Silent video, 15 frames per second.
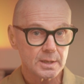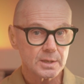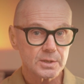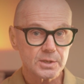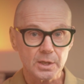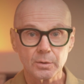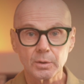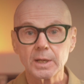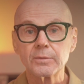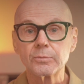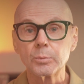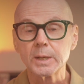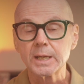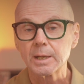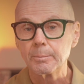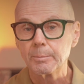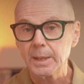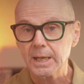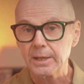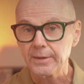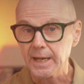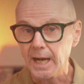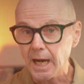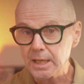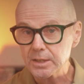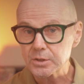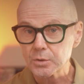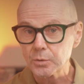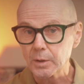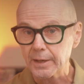So if we compare the
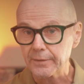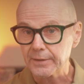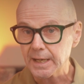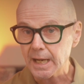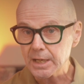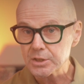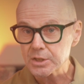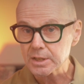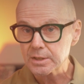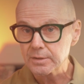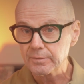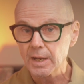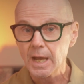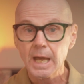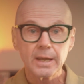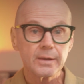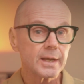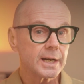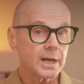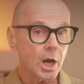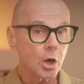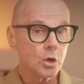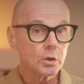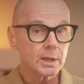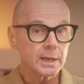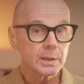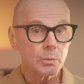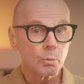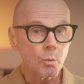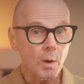article and the adjective, then
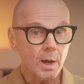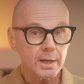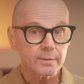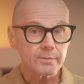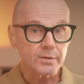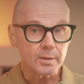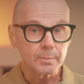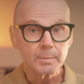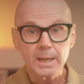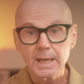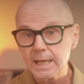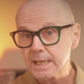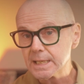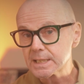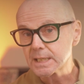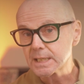only one of them is